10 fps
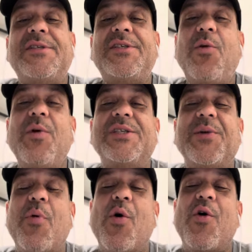So it's
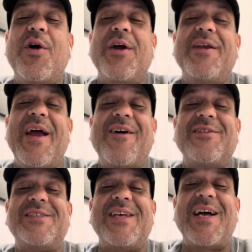your boy
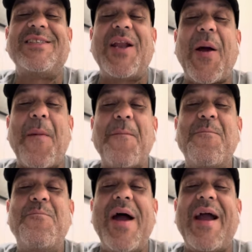Downsizing. I'm
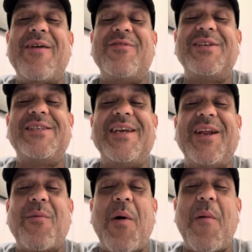back once
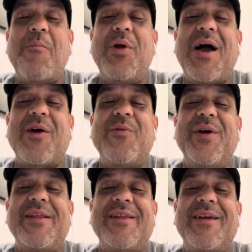again on my block
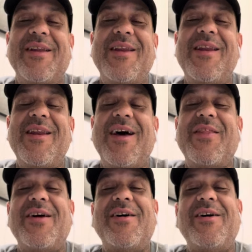with
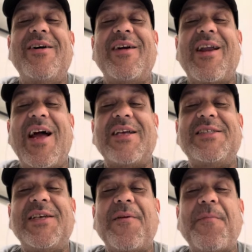another hood
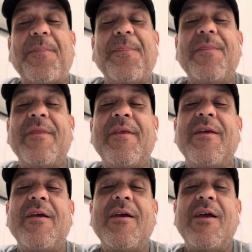classic.
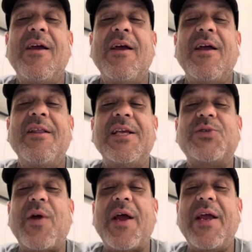
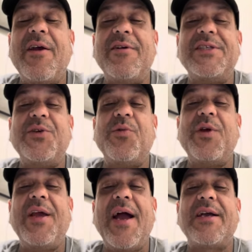This right here is a
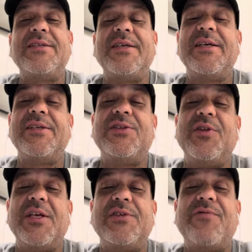reaction to
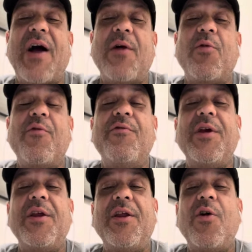this viral
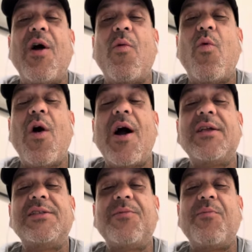video I
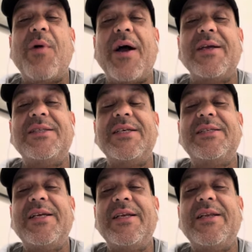watched by
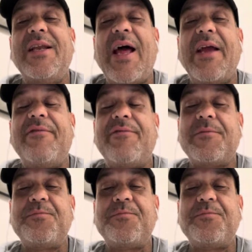16 to Life